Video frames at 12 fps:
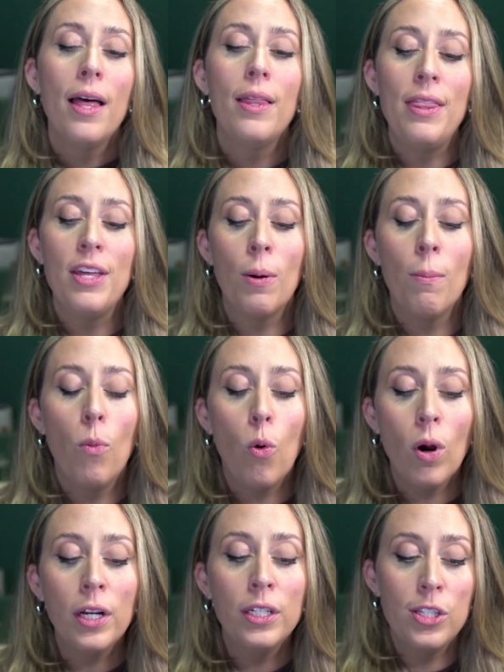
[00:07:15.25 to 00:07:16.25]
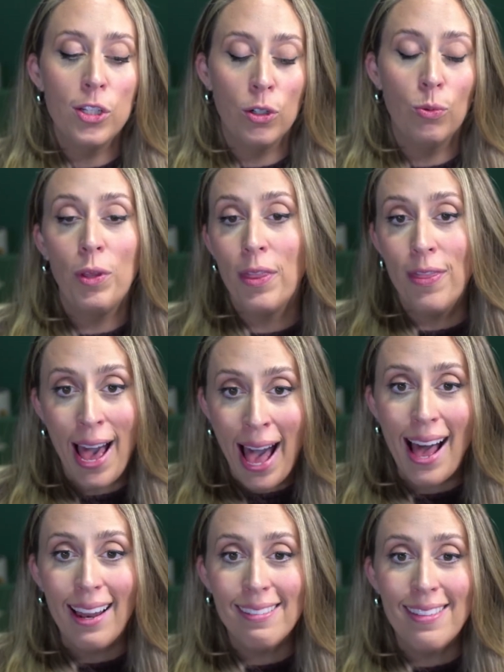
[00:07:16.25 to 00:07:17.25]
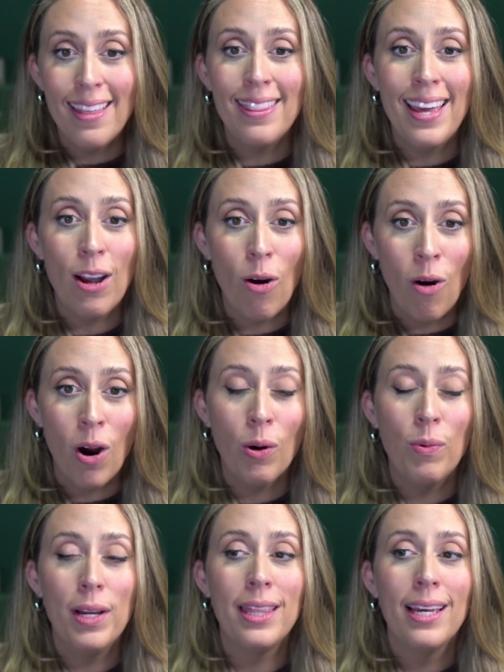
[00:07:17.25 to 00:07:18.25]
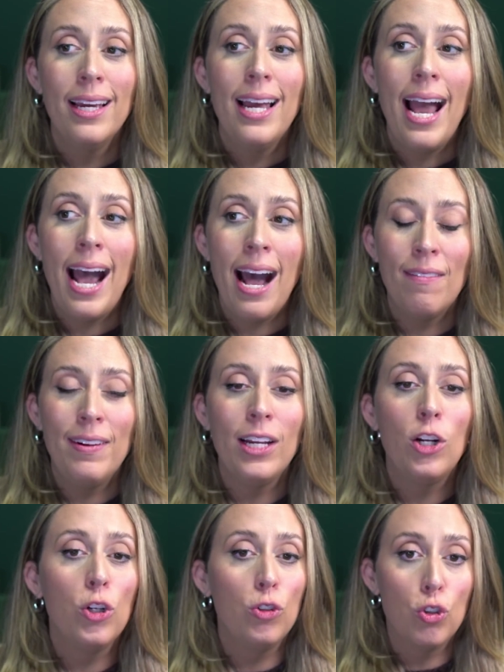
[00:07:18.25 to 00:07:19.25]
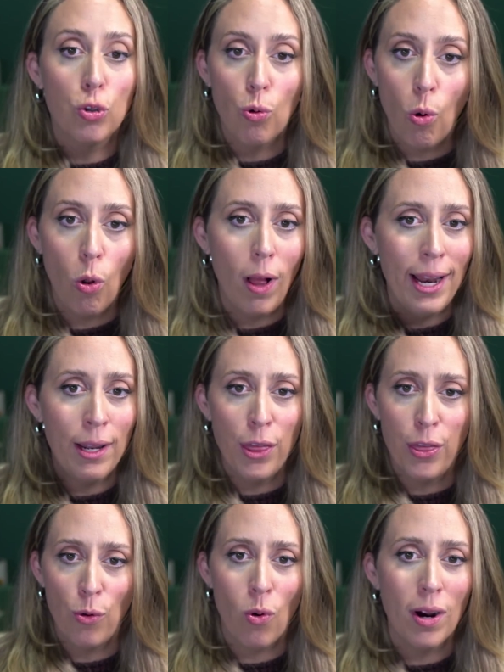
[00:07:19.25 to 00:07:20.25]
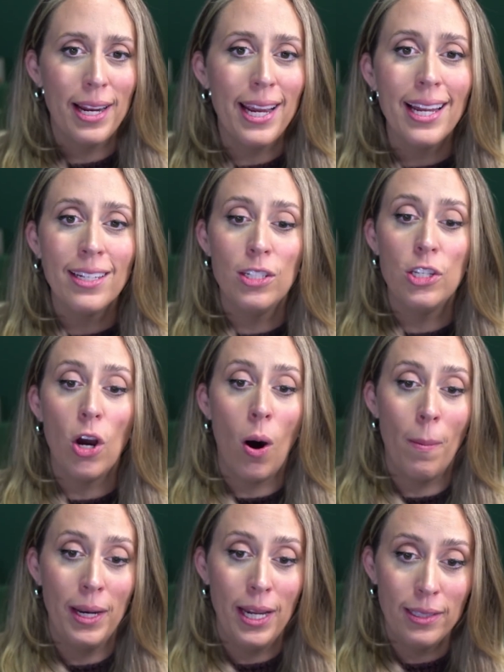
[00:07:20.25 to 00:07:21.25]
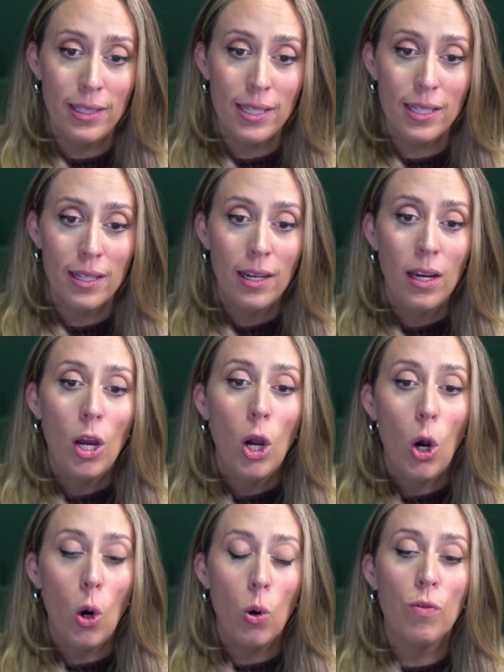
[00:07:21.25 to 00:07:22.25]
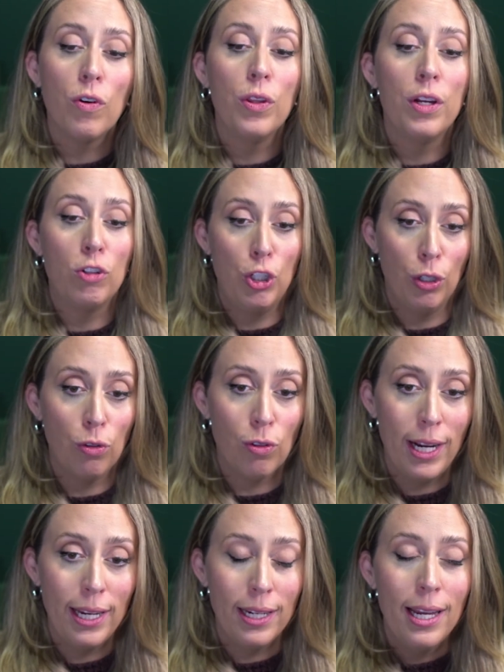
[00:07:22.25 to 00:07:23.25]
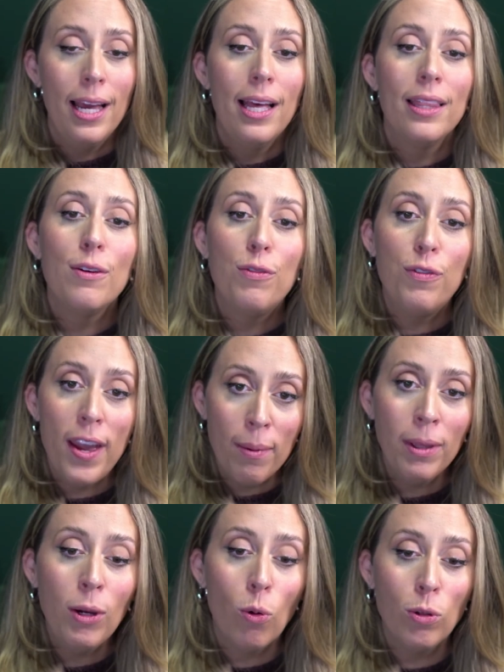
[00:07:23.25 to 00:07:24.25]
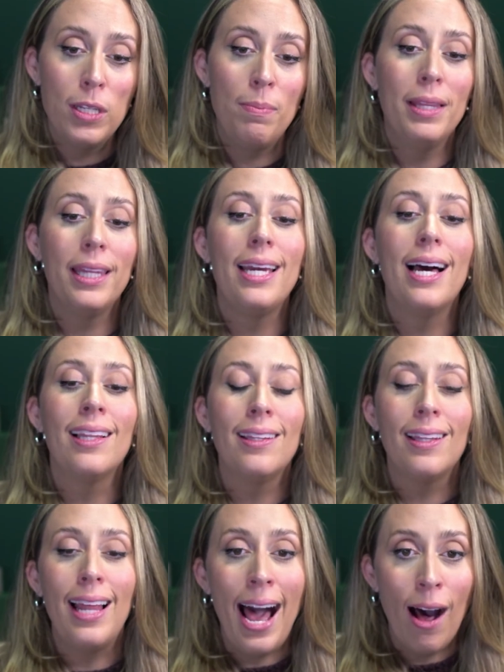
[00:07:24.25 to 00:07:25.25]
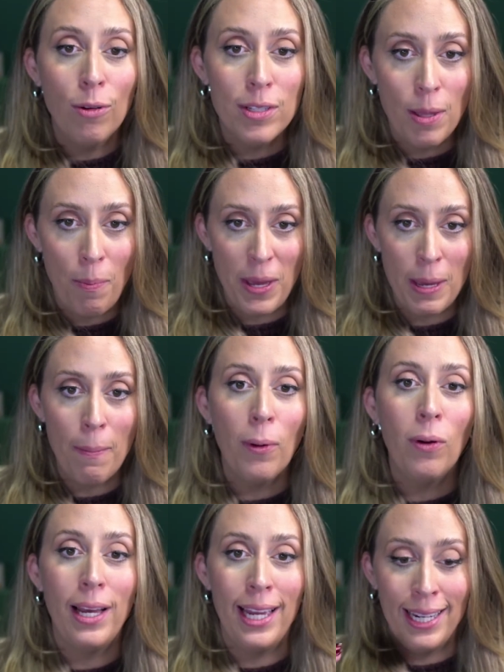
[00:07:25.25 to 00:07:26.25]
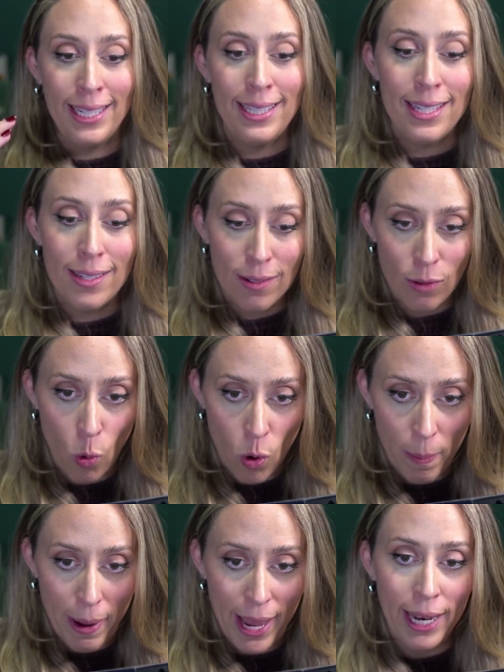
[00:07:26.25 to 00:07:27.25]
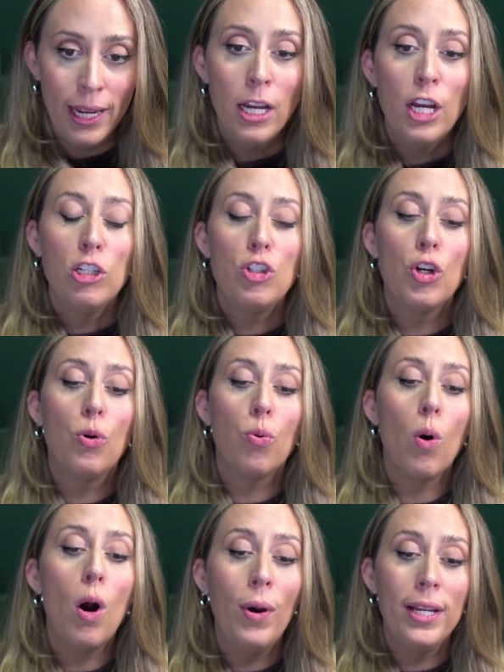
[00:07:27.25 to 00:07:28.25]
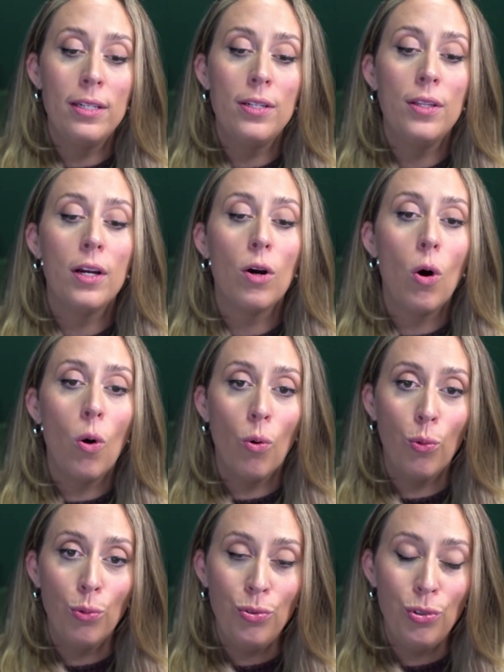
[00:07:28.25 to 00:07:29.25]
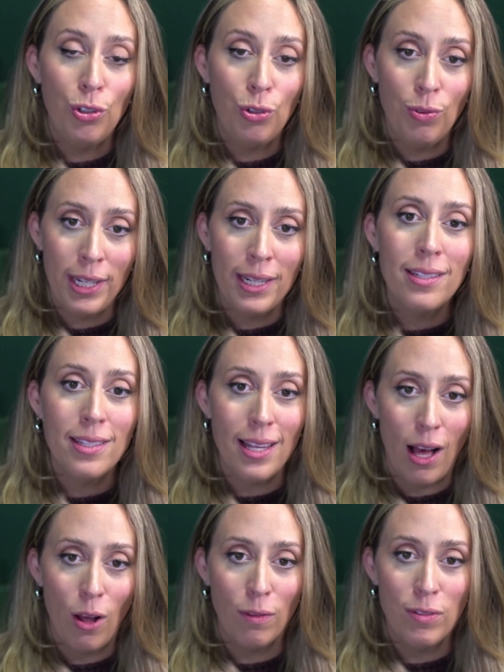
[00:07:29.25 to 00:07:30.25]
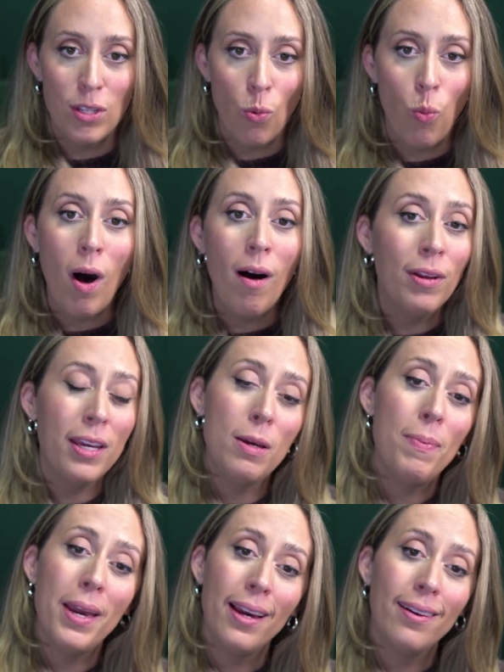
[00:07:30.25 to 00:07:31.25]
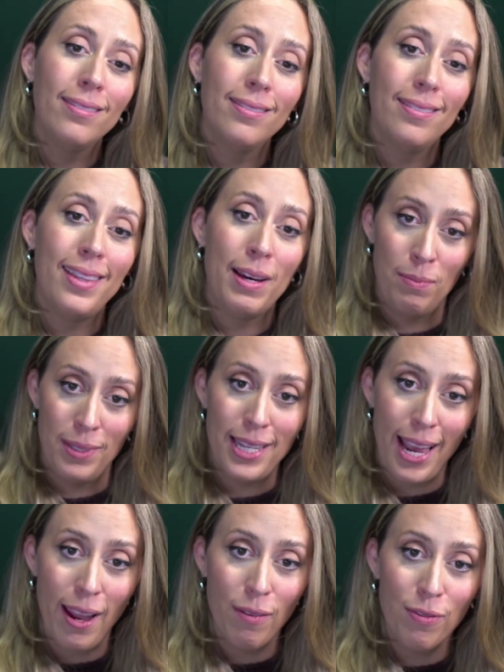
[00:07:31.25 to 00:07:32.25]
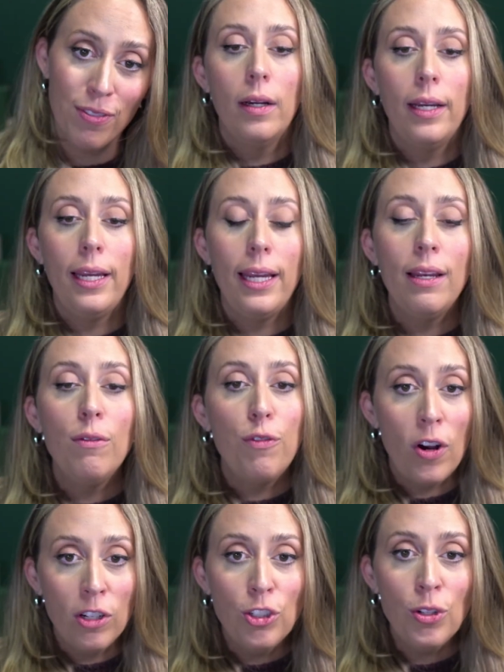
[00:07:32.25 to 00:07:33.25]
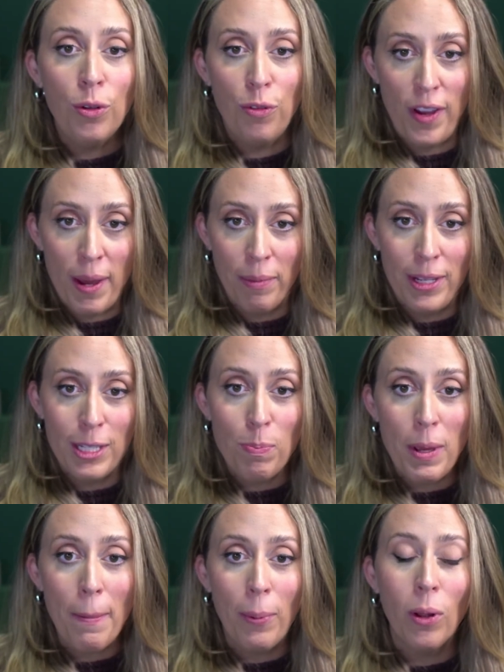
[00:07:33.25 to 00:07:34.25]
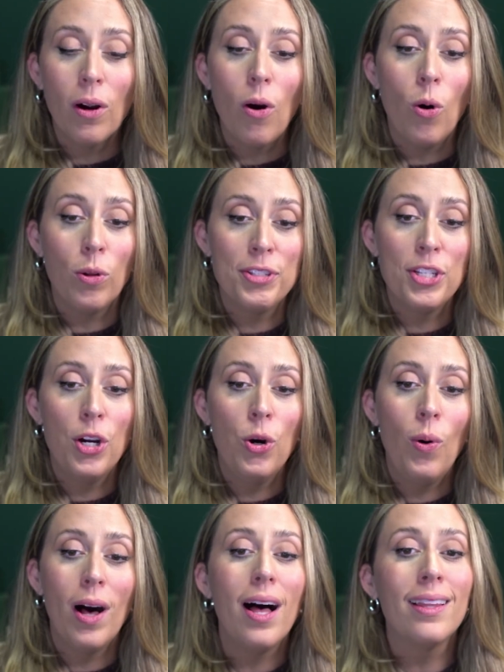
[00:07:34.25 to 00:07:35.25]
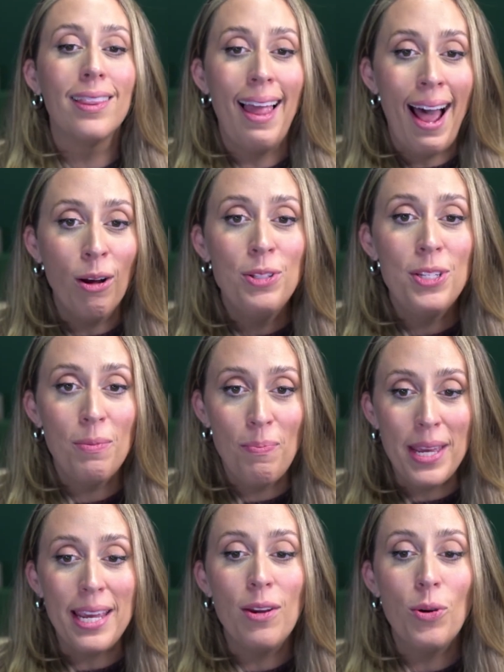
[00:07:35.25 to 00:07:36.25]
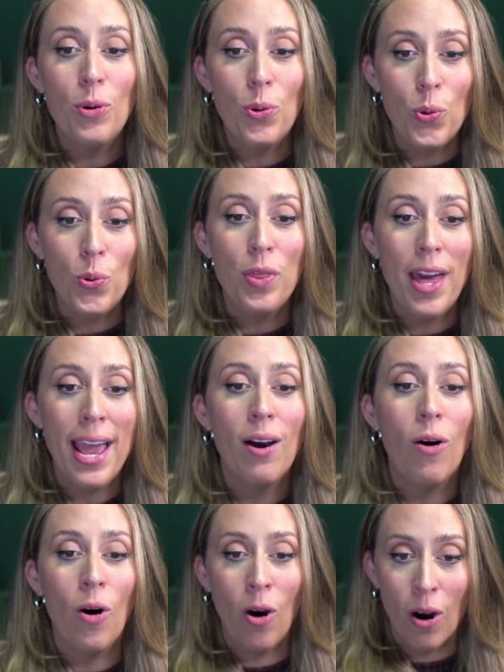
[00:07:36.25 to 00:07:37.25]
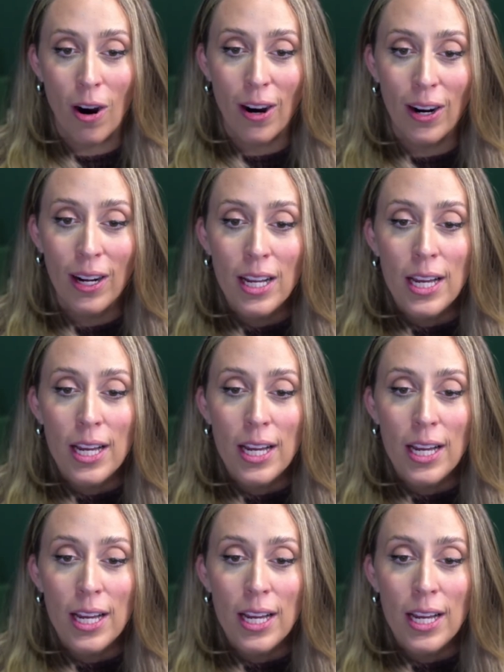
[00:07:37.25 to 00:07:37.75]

They're more concerned with that than they are with having control and authority and dominance over their children. The family ultimately allows the people in its orbit to grow into their own unique selves while keeping them safe. In functional families, people are also allowed to be who they are.